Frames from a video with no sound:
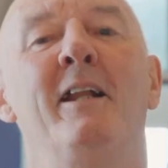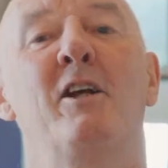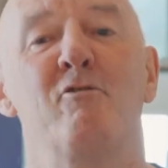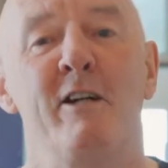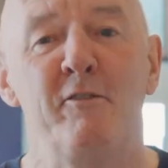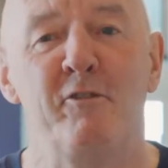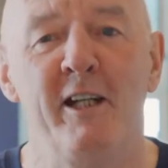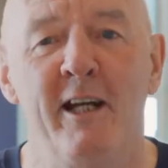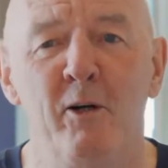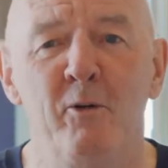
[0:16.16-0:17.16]
They're great for
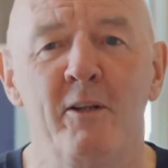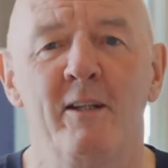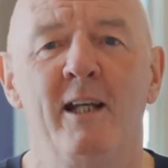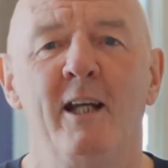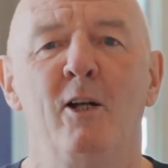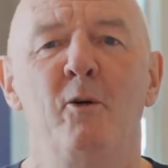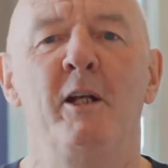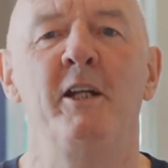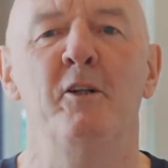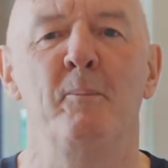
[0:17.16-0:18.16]
your health,
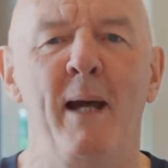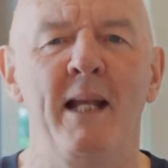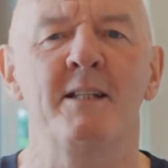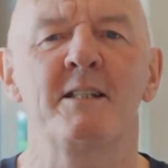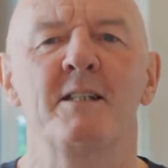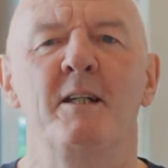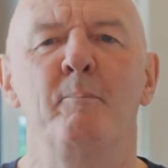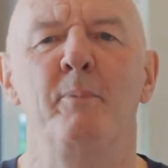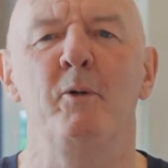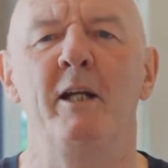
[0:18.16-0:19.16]
including your balance
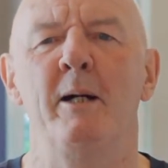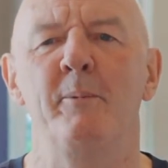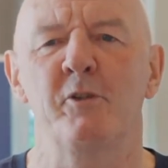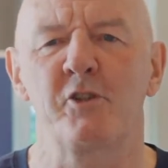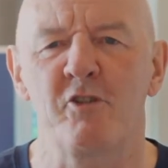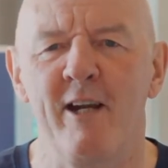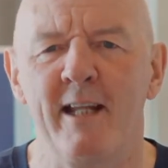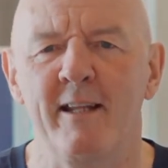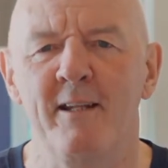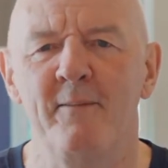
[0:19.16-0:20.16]
and building up your
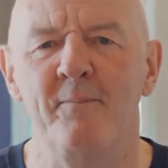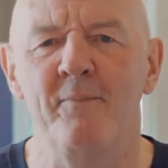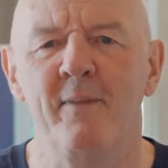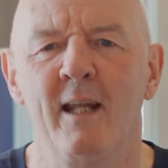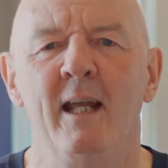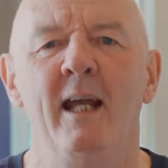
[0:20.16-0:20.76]
strength.